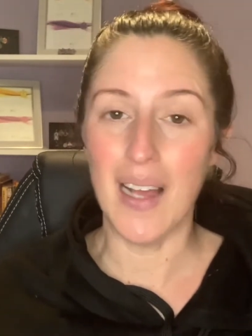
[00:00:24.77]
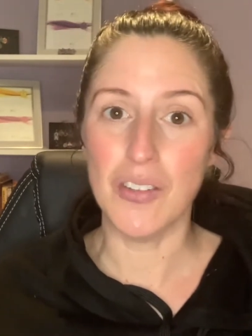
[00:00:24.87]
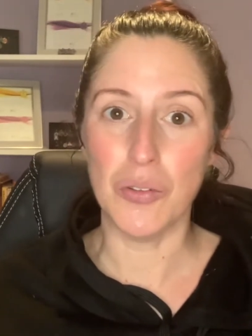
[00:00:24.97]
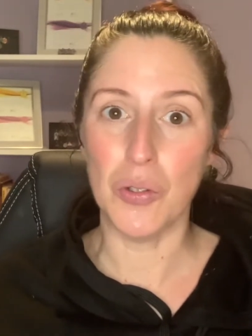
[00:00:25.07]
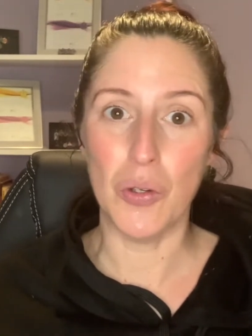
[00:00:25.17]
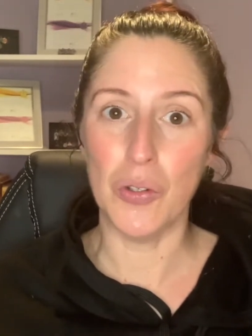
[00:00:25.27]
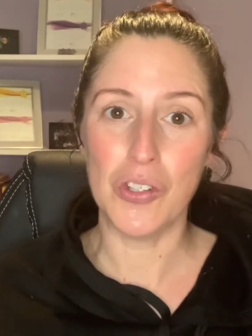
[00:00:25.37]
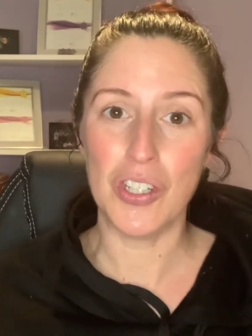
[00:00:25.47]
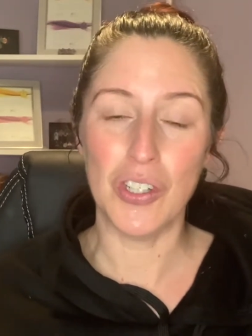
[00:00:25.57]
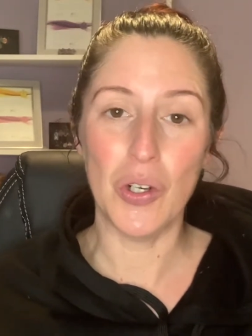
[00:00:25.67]

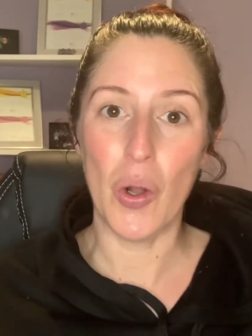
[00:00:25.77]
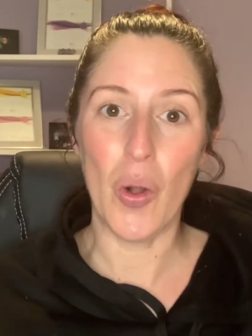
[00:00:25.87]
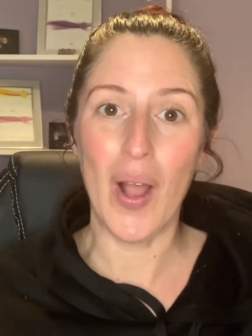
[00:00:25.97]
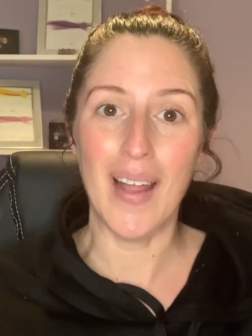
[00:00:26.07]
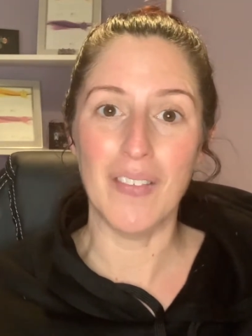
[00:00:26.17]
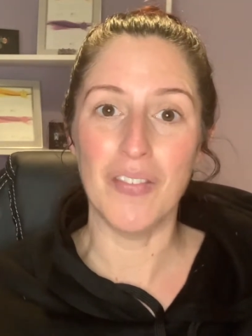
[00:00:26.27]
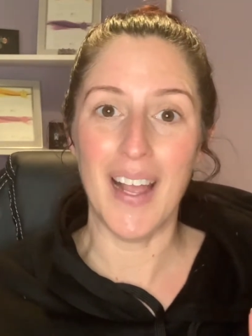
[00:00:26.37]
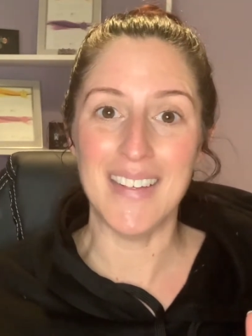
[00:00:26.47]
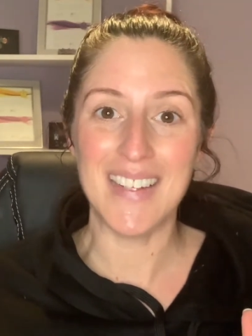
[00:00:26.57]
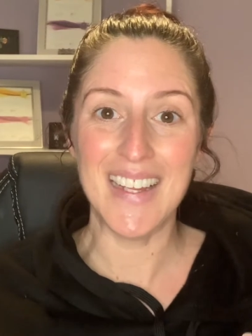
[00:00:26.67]
adulthood can go and
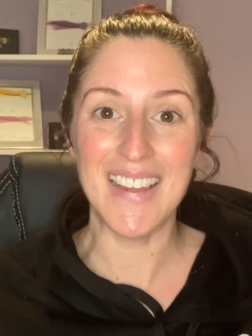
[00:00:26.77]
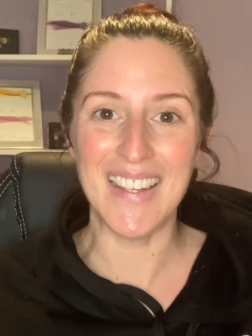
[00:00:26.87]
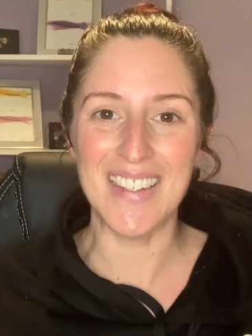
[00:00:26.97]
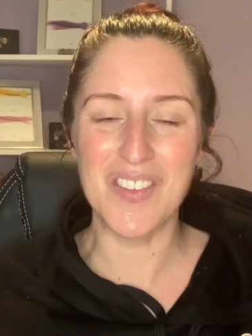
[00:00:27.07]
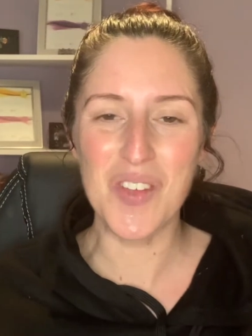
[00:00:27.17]
find healing.